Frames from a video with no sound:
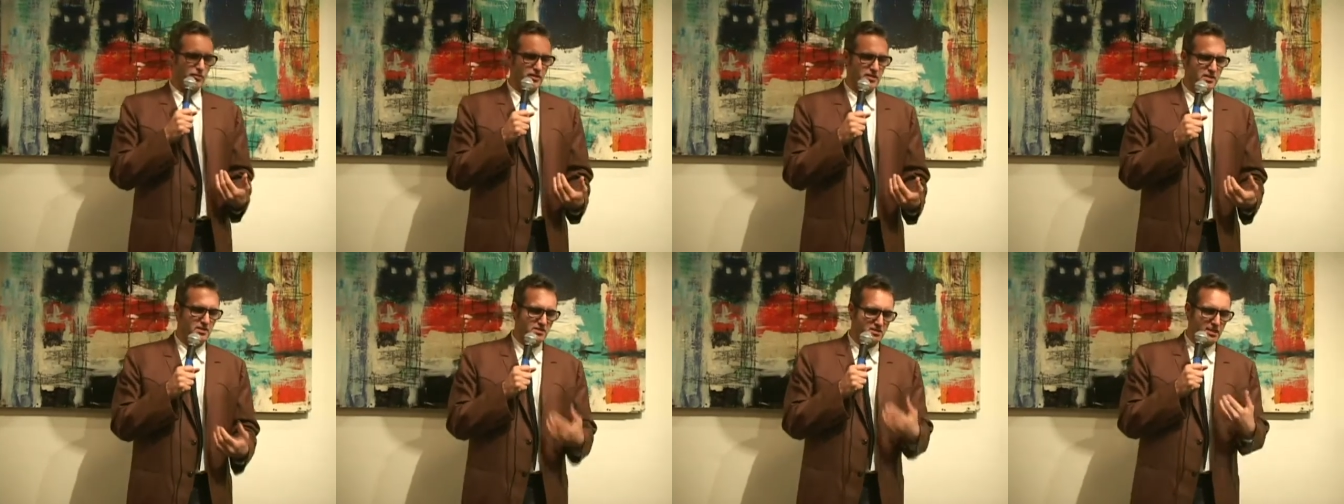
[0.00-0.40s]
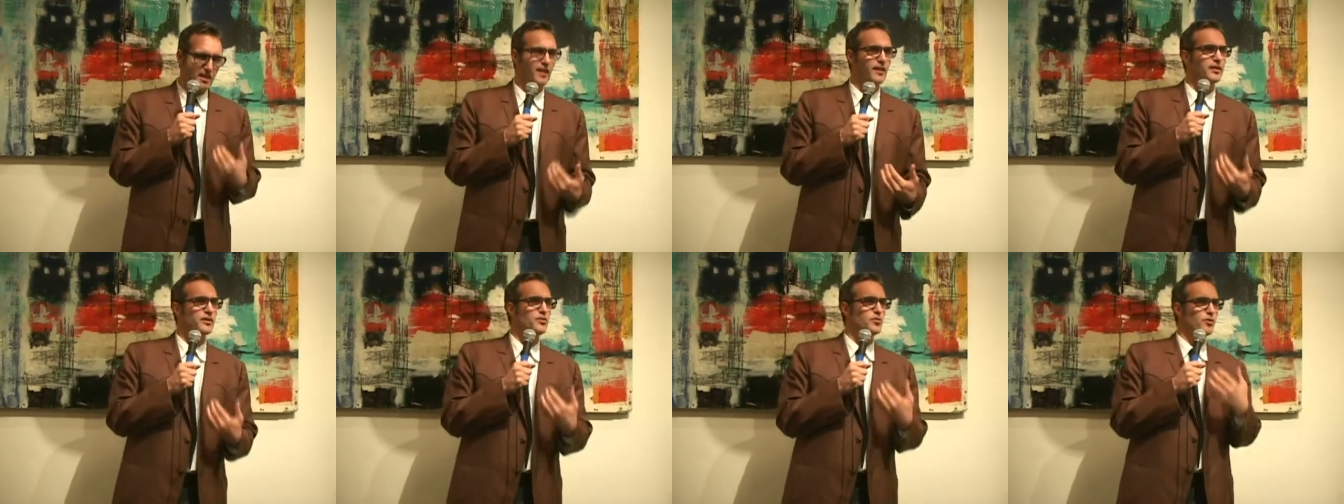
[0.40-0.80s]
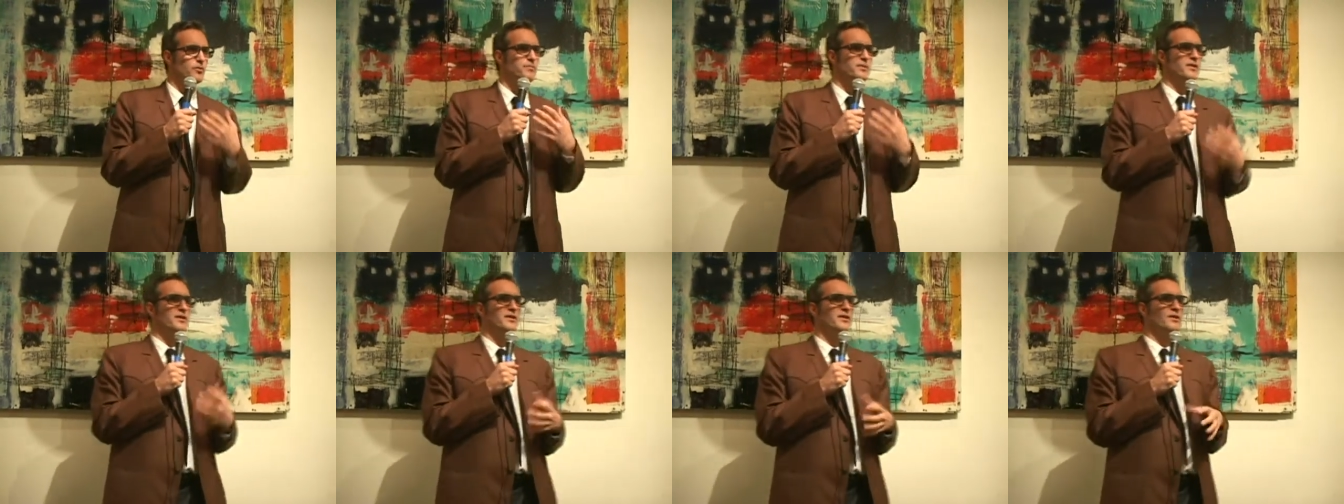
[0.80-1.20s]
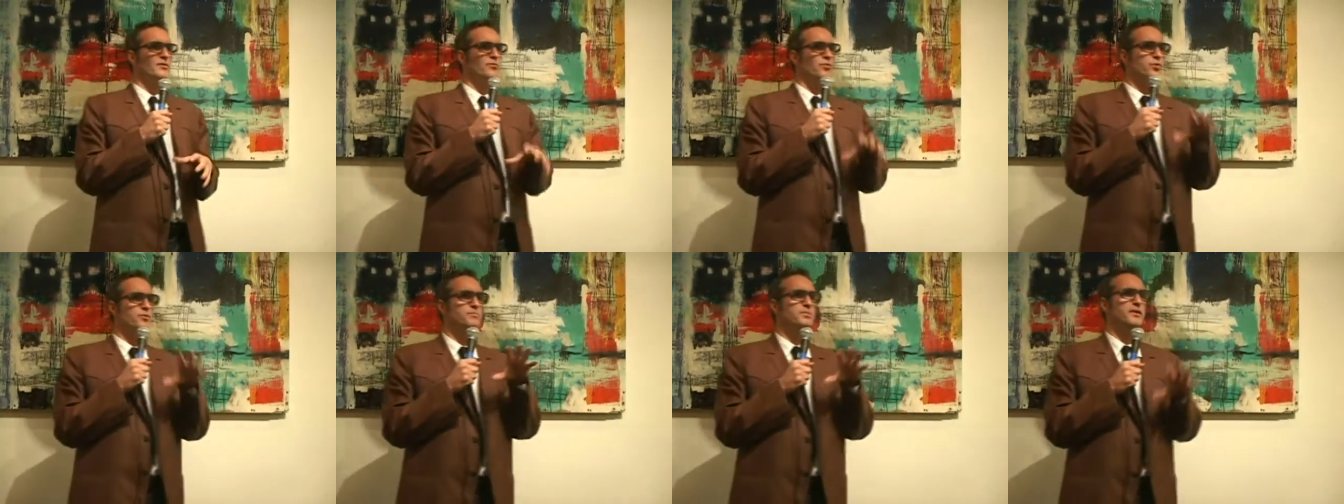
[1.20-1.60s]
cell in your being
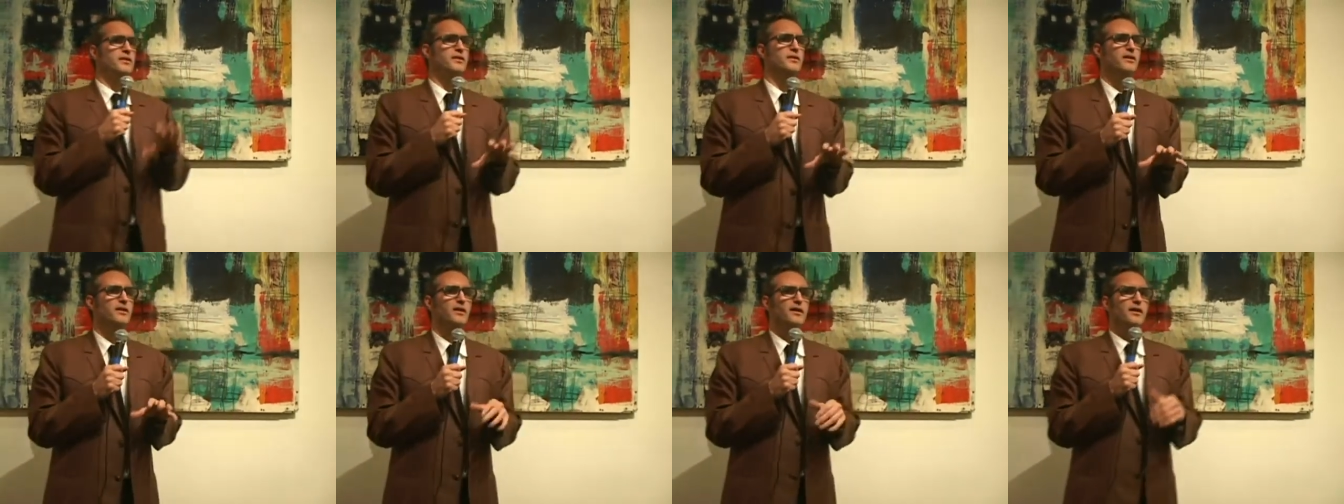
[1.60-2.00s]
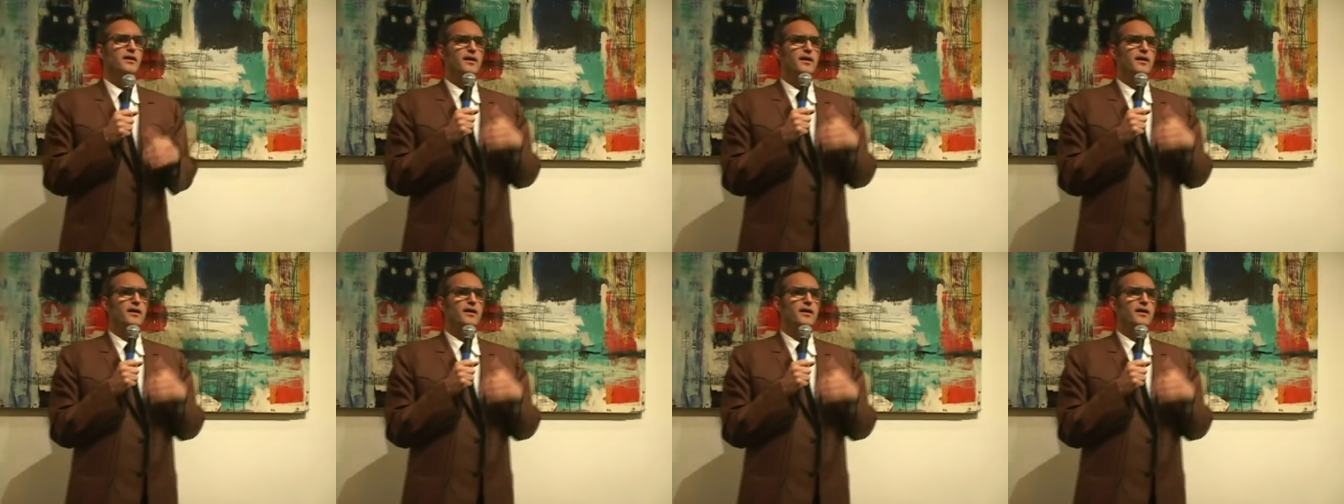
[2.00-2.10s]
would be